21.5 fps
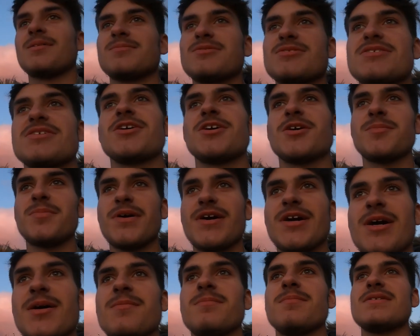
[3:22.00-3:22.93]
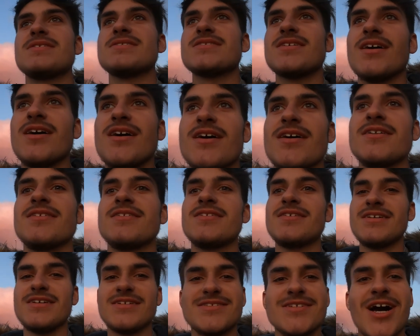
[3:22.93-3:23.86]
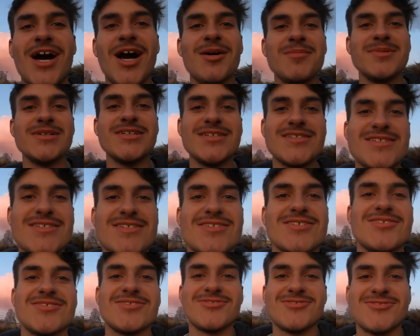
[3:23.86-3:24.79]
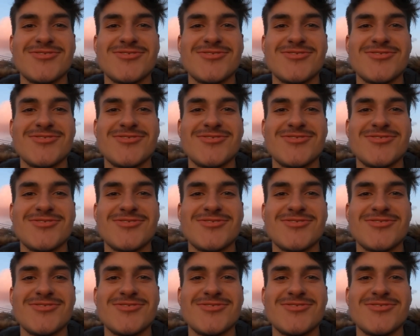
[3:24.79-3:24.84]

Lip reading: I'm just here to pick up my son, Ian Thomas.